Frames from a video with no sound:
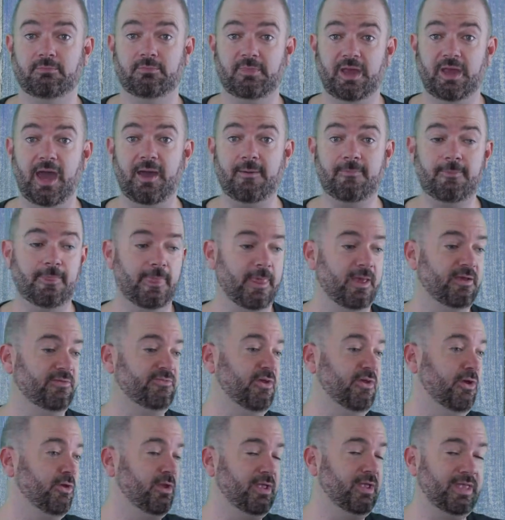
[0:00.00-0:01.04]
Yeah?
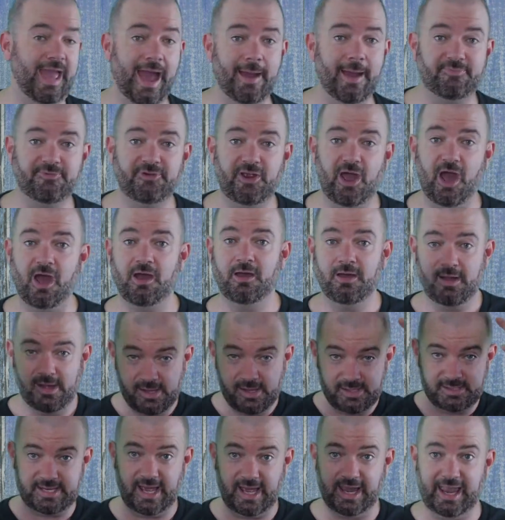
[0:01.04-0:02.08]
So capture,
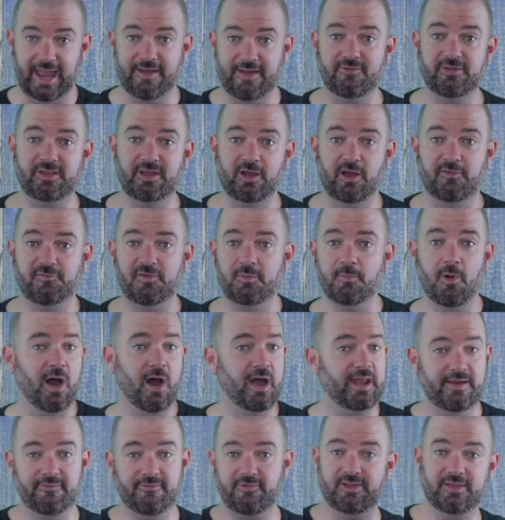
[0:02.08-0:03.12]
take everything off your
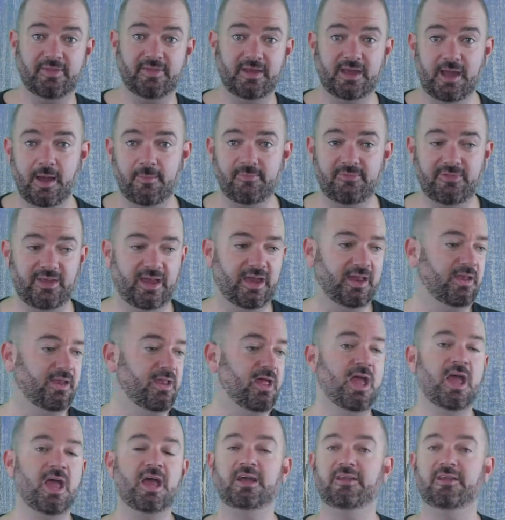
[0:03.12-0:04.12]
mind, everything that comes in.